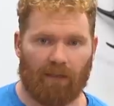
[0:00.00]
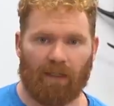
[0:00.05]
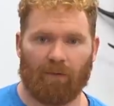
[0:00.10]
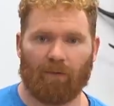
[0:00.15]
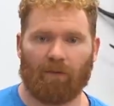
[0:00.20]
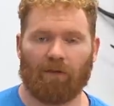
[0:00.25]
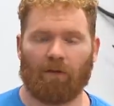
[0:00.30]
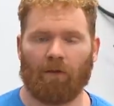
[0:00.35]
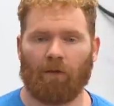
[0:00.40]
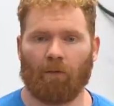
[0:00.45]

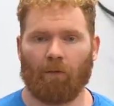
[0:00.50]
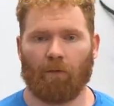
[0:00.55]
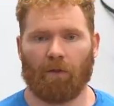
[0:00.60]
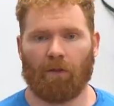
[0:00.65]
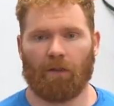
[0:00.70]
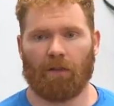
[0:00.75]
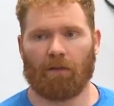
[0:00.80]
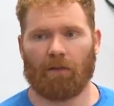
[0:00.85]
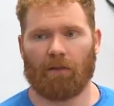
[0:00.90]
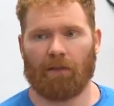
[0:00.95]
Gabriel
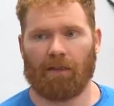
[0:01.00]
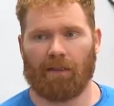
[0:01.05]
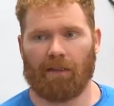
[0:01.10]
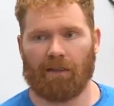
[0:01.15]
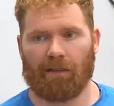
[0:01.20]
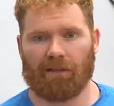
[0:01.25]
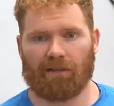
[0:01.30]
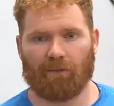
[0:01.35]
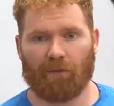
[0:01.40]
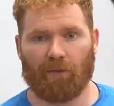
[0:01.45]
won
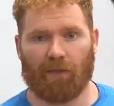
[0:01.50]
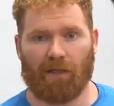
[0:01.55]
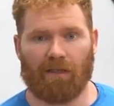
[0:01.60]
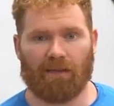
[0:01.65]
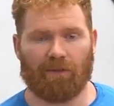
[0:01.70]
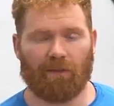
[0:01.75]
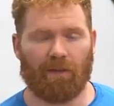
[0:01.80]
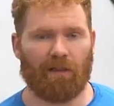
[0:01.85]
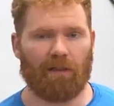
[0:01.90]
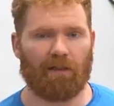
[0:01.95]
his
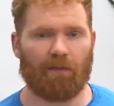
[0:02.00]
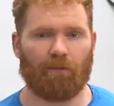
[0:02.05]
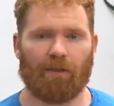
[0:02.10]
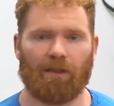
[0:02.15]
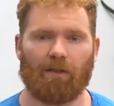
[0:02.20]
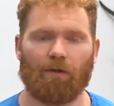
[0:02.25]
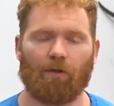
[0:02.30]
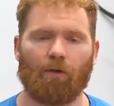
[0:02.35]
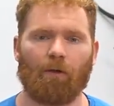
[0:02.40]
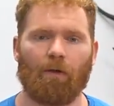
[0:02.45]
bronze medal in
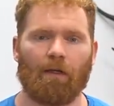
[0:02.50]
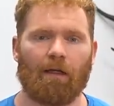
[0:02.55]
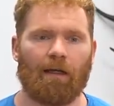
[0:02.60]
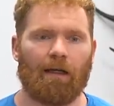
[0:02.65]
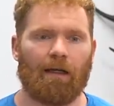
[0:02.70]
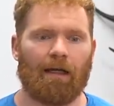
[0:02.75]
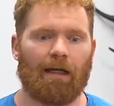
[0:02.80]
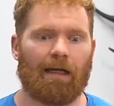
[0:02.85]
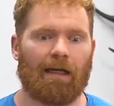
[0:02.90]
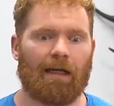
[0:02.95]
Rio
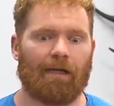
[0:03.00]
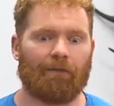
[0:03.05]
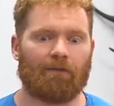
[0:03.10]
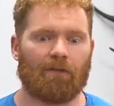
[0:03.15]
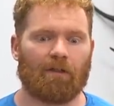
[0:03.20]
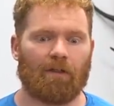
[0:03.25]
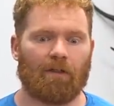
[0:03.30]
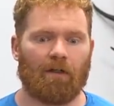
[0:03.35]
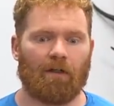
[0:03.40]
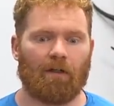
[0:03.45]

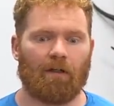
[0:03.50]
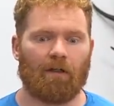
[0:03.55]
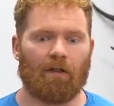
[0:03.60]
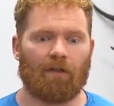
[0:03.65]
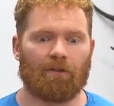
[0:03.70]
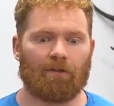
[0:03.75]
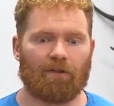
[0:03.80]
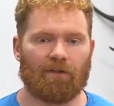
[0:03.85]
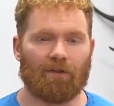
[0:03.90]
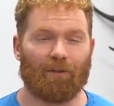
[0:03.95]

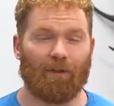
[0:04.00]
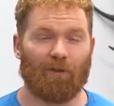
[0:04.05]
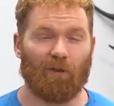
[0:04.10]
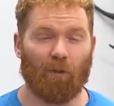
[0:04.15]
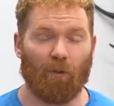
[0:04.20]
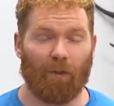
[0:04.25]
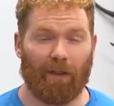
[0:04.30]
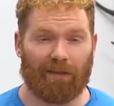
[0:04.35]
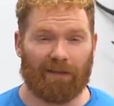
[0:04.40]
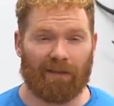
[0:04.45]
after just about
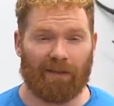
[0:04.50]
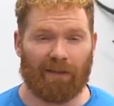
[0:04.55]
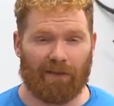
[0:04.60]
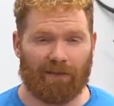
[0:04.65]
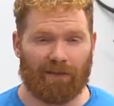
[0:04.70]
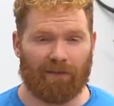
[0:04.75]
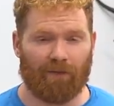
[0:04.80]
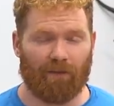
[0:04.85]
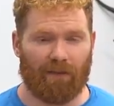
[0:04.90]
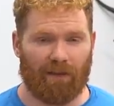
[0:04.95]
20
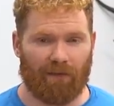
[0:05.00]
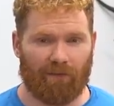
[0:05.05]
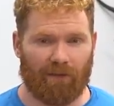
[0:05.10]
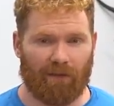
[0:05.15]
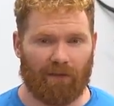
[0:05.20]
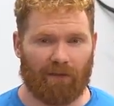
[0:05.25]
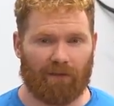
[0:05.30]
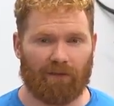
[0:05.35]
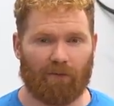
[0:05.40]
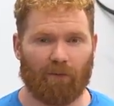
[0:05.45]
years of
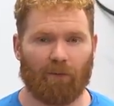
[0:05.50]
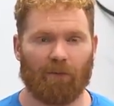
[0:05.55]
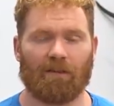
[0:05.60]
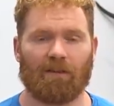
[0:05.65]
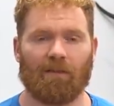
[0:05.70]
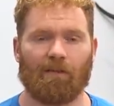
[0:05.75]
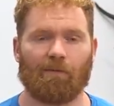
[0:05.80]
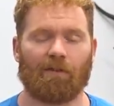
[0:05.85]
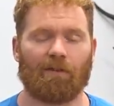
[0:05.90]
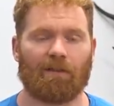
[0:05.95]
lifting. So when we
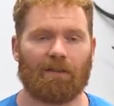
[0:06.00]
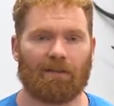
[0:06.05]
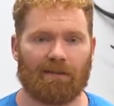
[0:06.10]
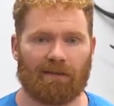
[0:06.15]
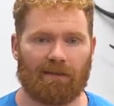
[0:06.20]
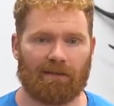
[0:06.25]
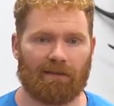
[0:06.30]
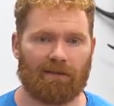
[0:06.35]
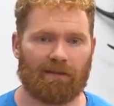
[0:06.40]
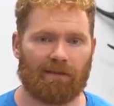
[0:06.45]
talk about
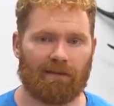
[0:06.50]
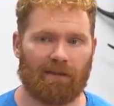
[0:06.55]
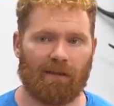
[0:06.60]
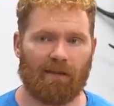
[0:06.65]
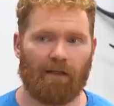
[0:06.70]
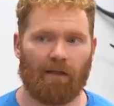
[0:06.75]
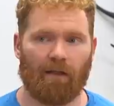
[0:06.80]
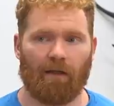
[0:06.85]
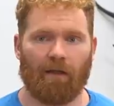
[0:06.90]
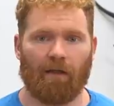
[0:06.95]

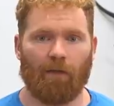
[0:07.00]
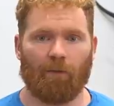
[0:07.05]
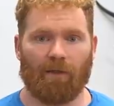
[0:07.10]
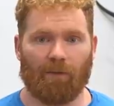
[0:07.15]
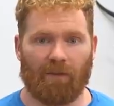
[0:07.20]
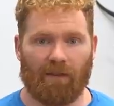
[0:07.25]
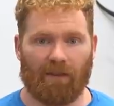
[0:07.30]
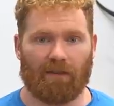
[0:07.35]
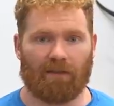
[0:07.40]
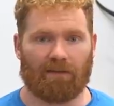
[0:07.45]
consistency, we
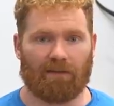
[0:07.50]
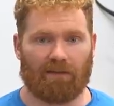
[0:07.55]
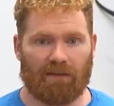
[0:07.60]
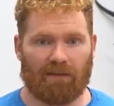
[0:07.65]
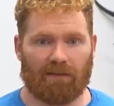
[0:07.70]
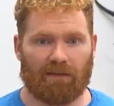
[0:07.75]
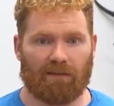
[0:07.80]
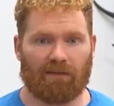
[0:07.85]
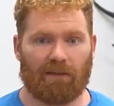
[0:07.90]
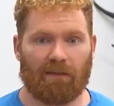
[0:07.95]
mean
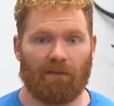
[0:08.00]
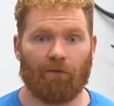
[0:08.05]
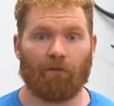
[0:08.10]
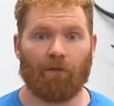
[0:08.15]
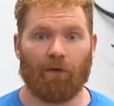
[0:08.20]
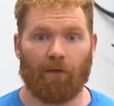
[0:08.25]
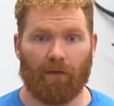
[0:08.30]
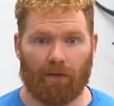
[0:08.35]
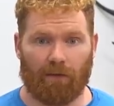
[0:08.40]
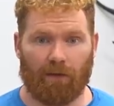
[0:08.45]
consistency
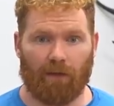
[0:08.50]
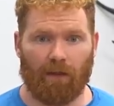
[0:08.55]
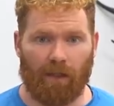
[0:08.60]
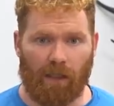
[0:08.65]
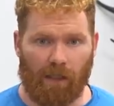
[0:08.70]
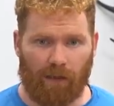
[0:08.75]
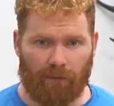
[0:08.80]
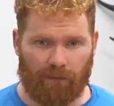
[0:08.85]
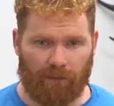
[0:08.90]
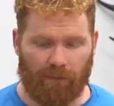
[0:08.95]
for the
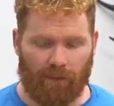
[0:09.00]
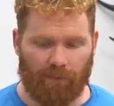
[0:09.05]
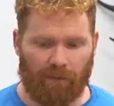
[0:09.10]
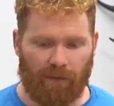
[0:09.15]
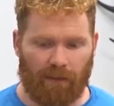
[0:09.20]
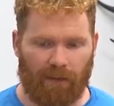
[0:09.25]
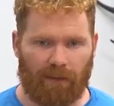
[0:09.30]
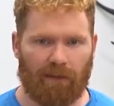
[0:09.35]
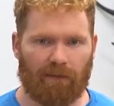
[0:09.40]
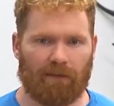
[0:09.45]
long term
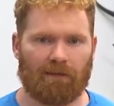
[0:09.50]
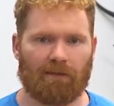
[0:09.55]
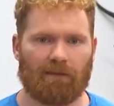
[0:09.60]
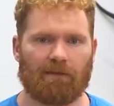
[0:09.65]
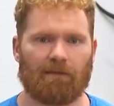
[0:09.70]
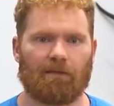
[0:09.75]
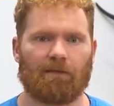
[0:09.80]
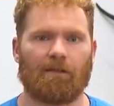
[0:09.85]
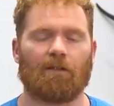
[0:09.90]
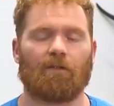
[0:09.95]
and
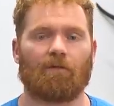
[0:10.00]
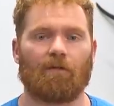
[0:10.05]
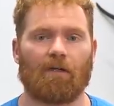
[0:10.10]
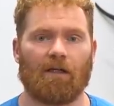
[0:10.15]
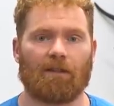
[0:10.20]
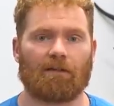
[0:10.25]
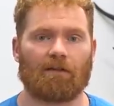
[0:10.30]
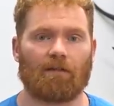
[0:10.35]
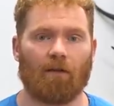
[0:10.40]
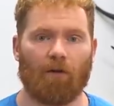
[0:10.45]
consistency
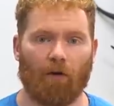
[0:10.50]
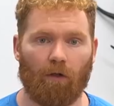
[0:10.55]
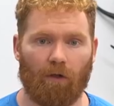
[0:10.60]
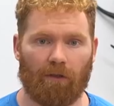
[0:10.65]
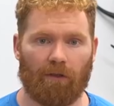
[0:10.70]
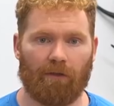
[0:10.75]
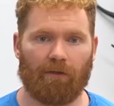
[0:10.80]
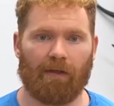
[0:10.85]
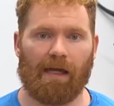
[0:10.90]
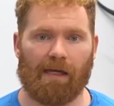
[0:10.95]
across
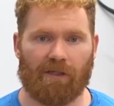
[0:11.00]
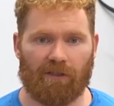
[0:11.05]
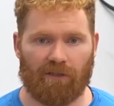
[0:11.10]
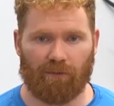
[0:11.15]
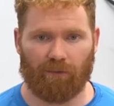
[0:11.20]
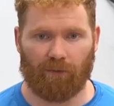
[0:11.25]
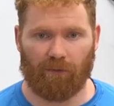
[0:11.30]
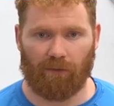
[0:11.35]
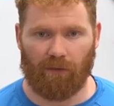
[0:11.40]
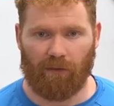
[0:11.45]
all your
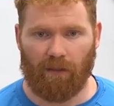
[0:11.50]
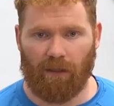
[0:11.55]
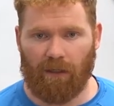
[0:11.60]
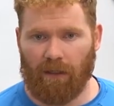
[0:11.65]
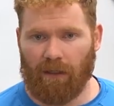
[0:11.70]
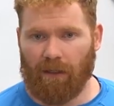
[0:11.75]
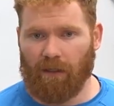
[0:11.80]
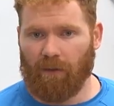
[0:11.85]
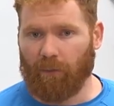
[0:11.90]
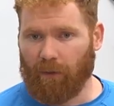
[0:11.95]
actionable
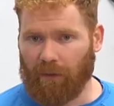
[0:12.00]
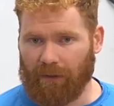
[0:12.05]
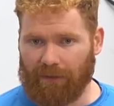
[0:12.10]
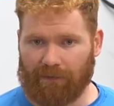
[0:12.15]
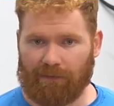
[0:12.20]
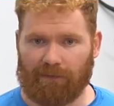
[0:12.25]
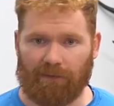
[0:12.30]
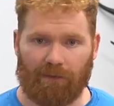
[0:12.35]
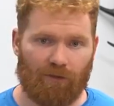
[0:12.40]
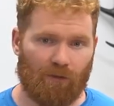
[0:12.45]

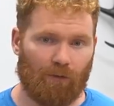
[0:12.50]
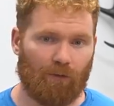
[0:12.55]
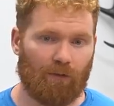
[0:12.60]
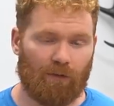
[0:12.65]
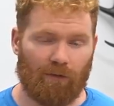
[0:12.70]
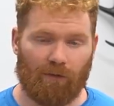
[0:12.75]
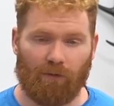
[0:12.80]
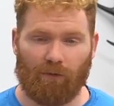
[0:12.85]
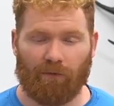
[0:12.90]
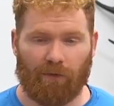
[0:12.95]
bites that you
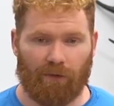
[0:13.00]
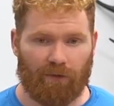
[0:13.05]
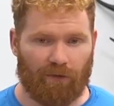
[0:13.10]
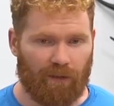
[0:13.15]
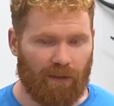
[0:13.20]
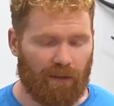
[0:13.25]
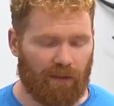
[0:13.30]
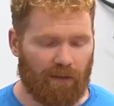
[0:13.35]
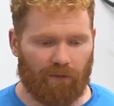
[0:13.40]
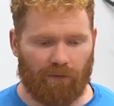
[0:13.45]
can do for
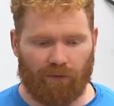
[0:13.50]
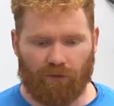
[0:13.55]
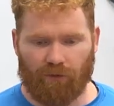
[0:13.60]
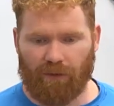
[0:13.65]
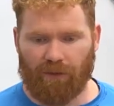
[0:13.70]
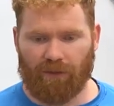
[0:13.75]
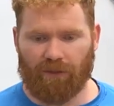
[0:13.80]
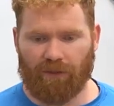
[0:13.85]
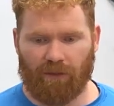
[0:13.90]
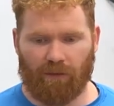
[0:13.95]
training
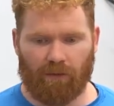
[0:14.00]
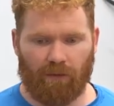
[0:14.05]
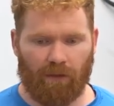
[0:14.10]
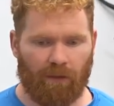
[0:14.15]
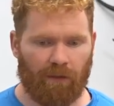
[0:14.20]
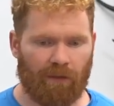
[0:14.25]
nutrition,